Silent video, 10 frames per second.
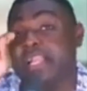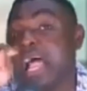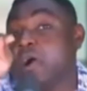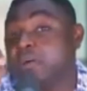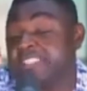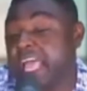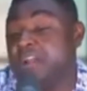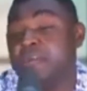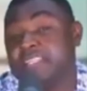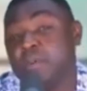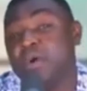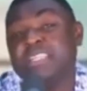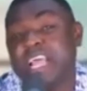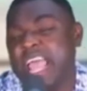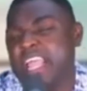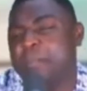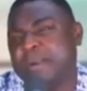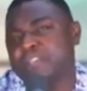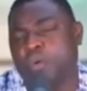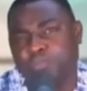Nanko say Andrew Asamoah Gyan a
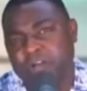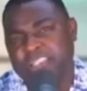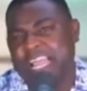press conference.